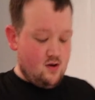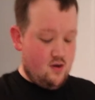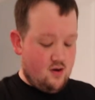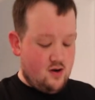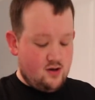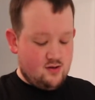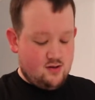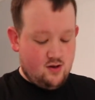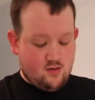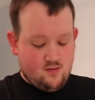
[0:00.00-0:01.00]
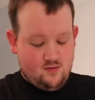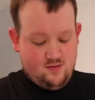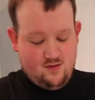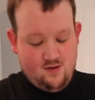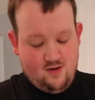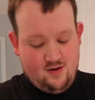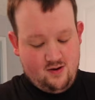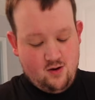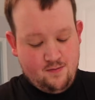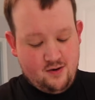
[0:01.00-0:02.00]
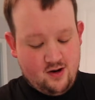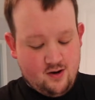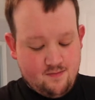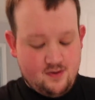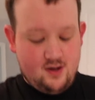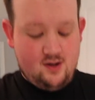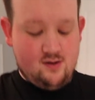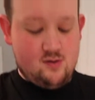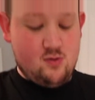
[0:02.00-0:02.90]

Alright, so opening up these, we're